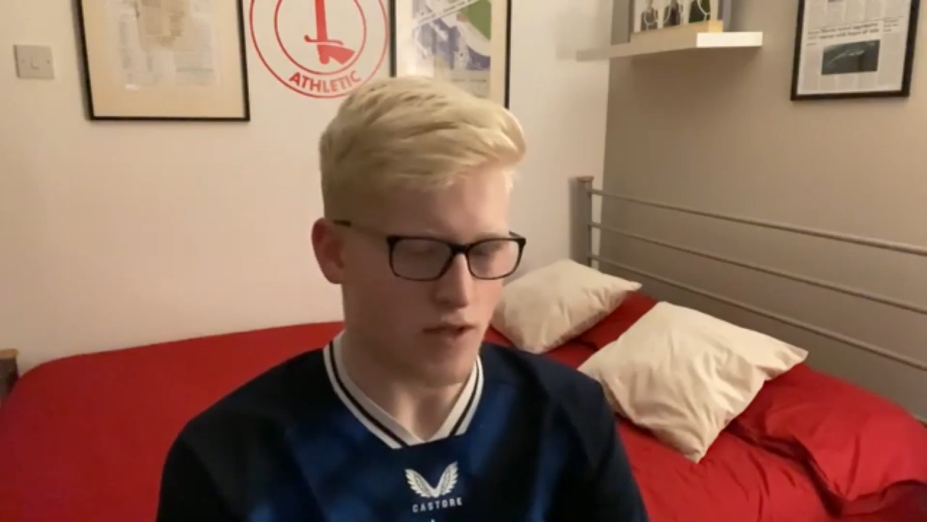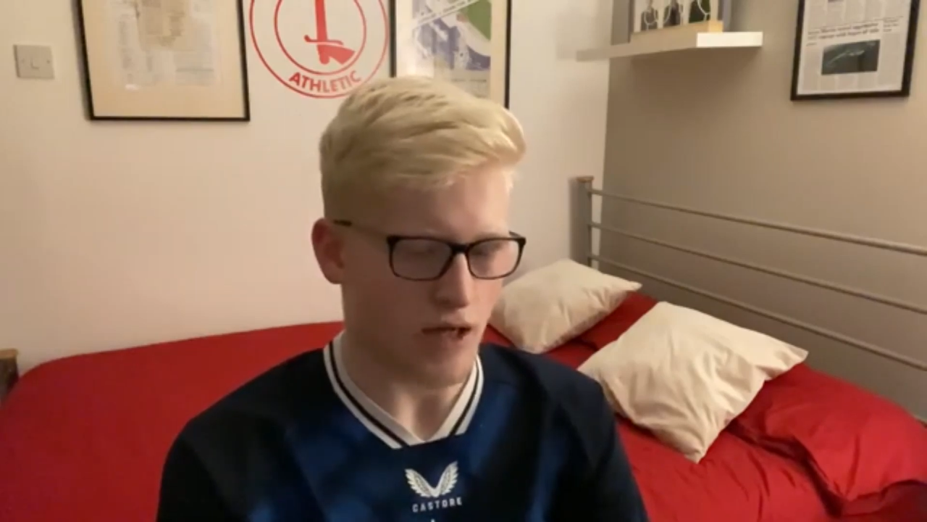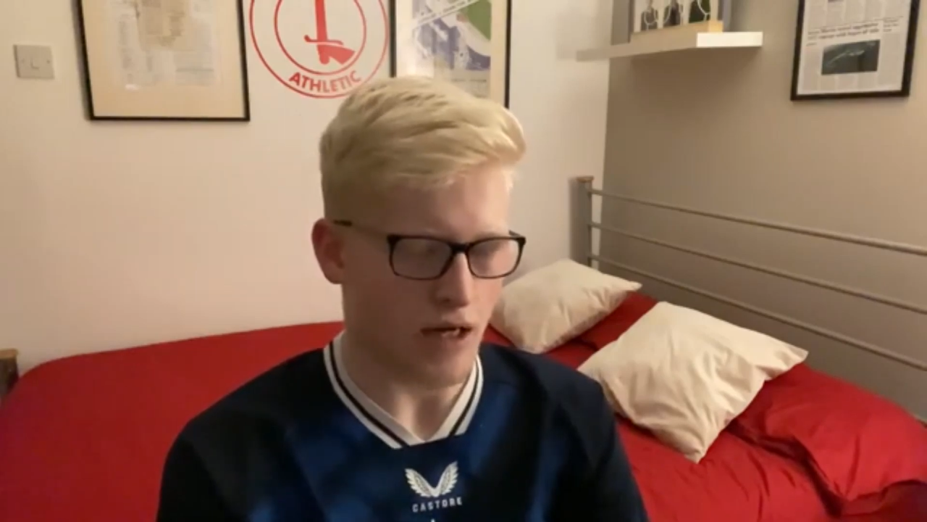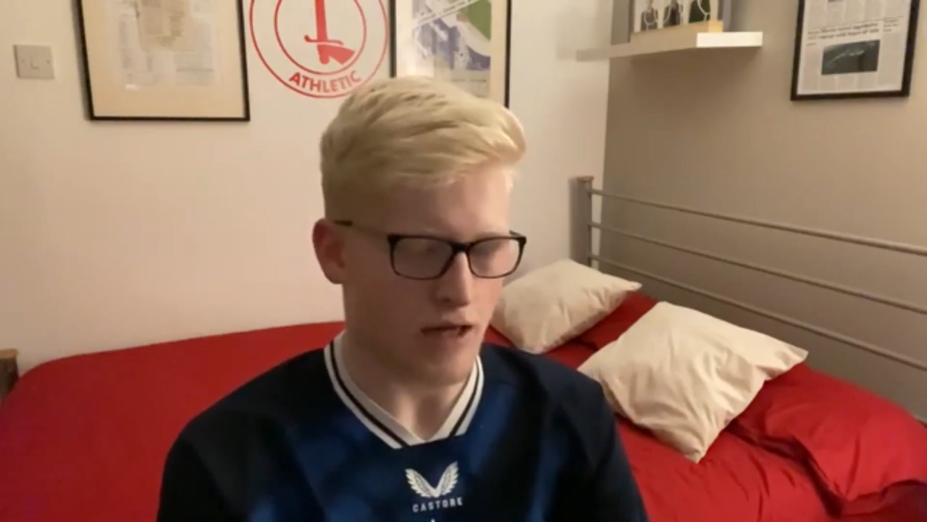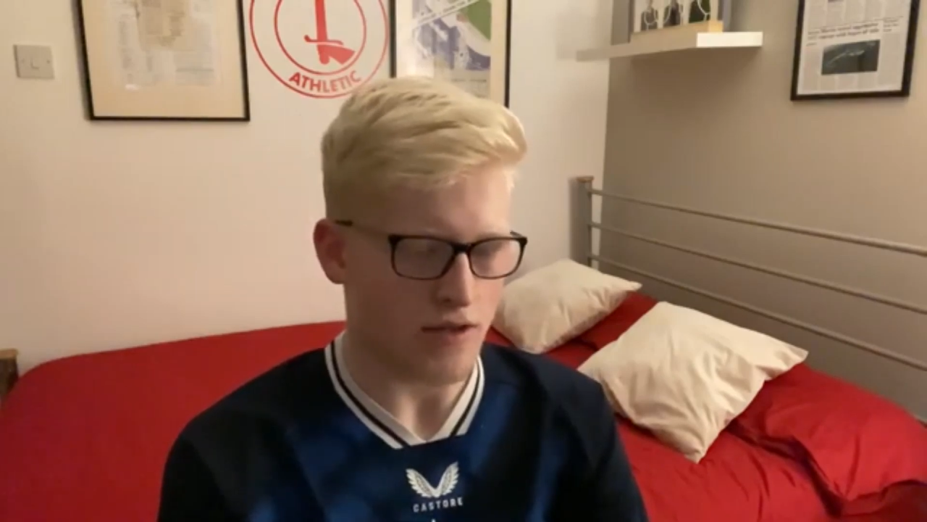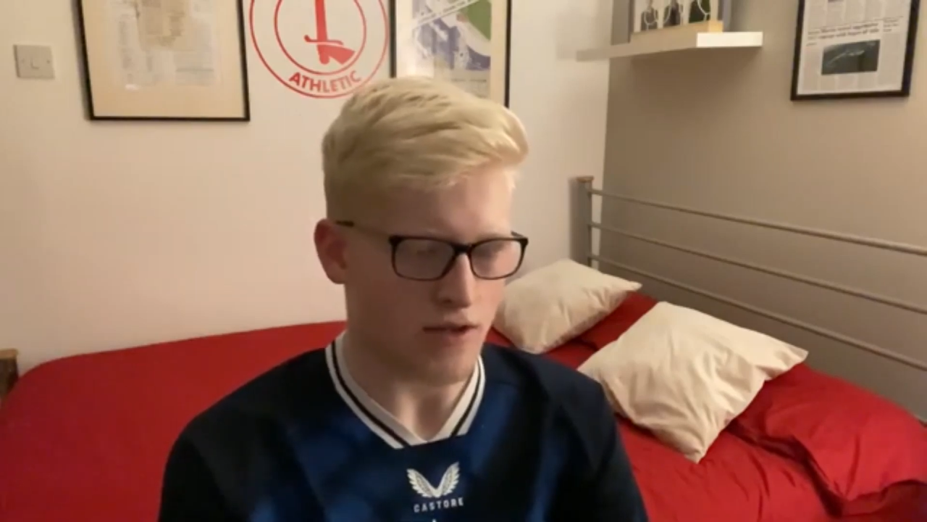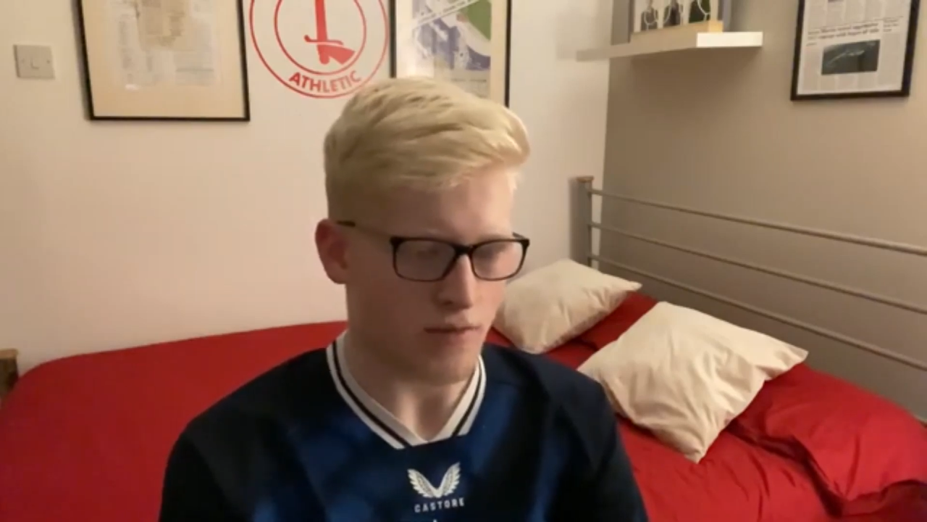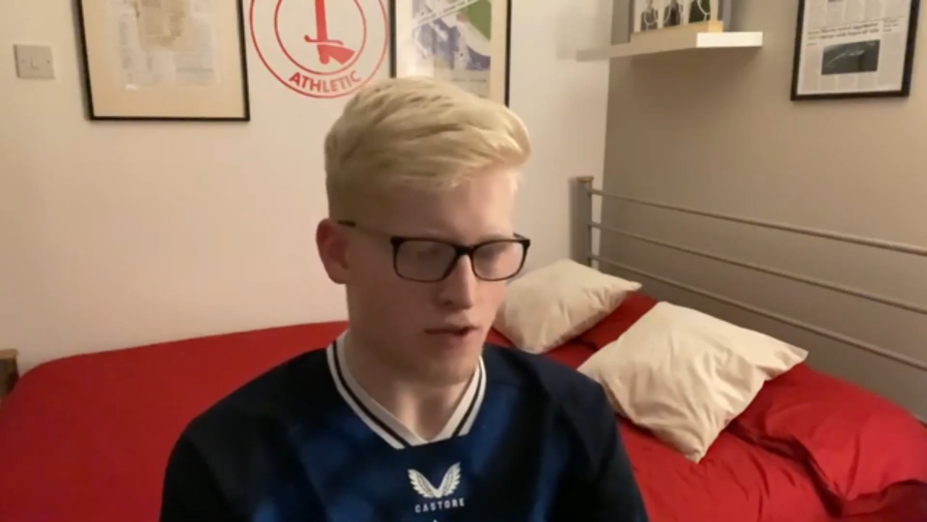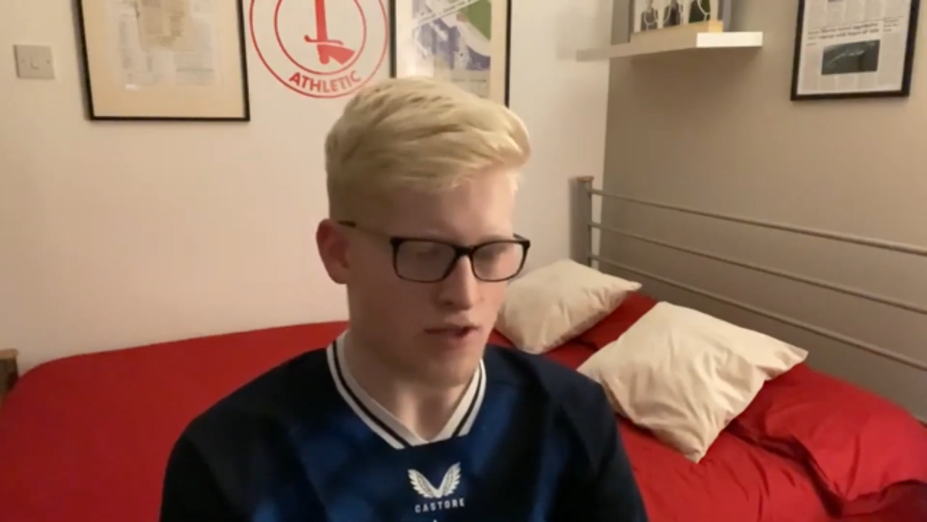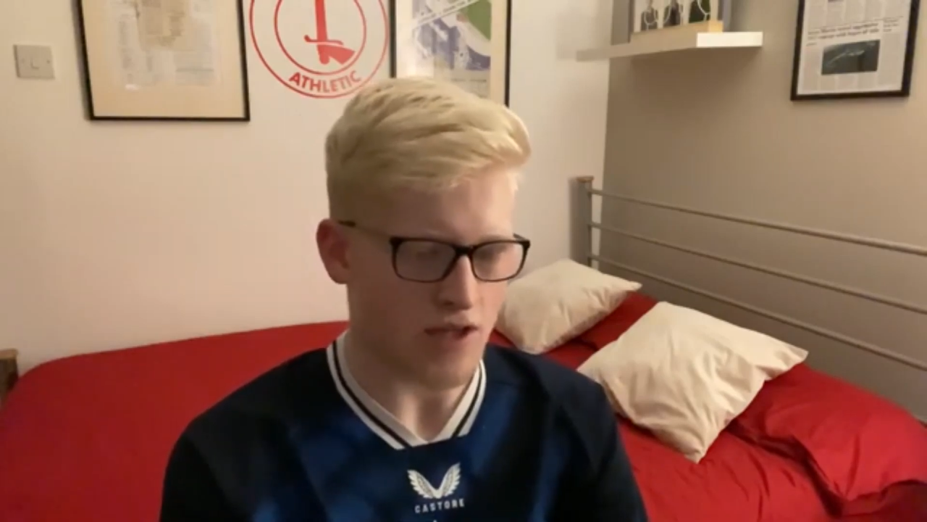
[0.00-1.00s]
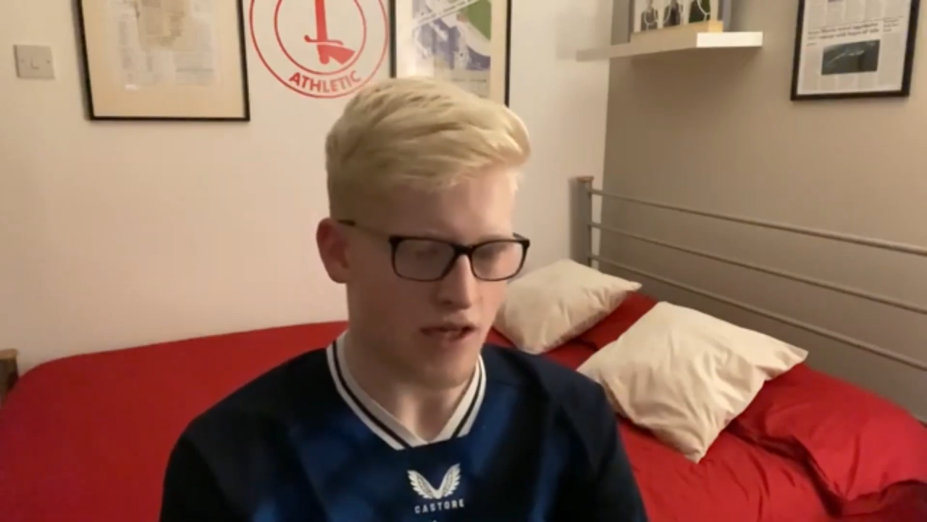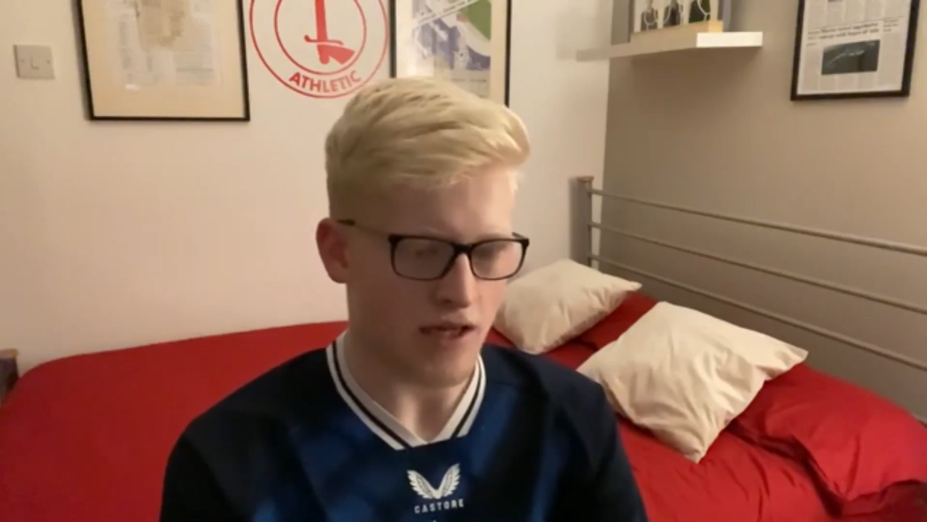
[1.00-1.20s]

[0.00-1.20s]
And I'm going to say